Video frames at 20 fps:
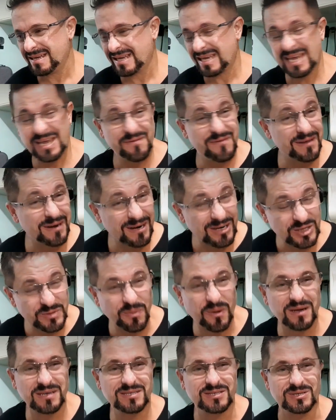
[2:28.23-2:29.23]
Even our
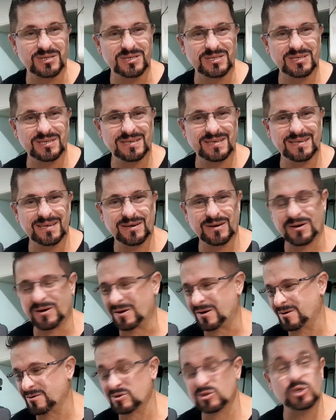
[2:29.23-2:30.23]
sponsors,
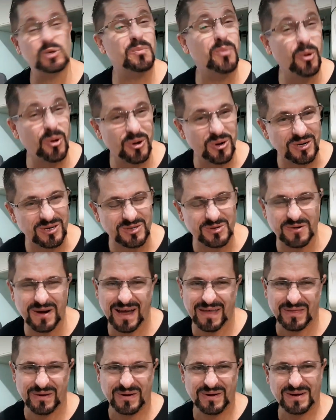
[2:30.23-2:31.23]
our supporters
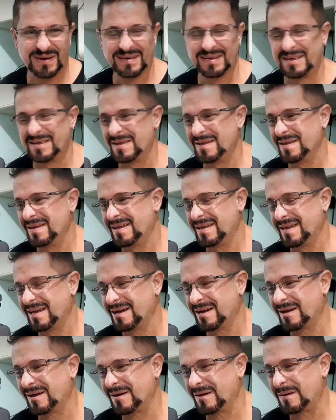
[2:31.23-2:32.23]
rather.
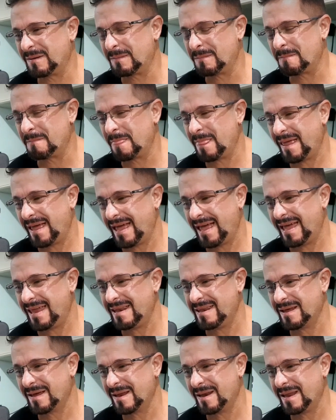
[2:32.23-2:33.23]
And
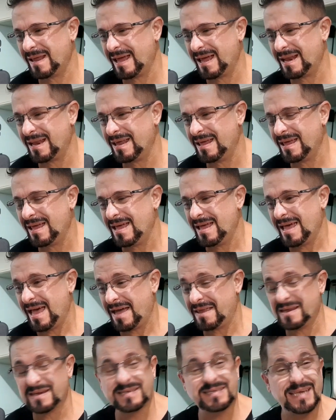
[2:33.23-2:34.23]

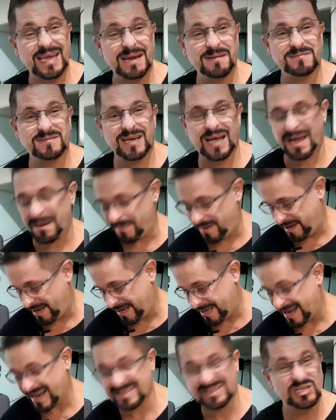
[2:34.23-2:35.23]
at the same time,
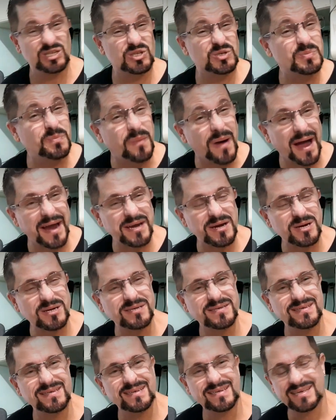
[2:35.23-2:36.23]
it has inspired
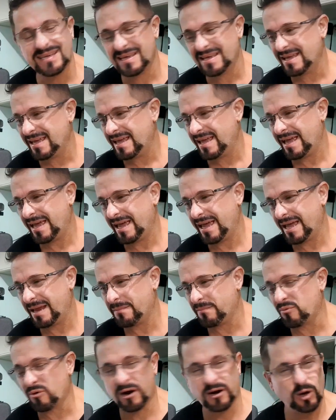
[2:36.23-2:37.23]

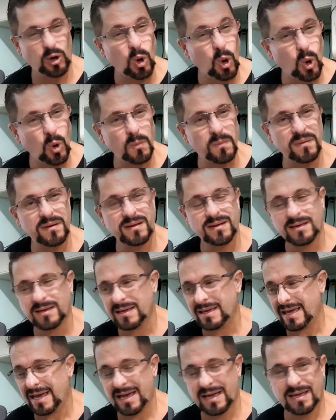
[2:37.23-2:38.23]
and brought hope,
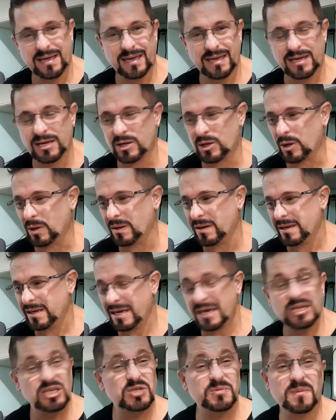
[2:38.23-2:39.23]
you know,
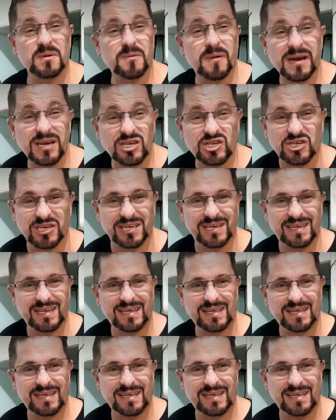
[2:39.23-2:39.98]
inspiration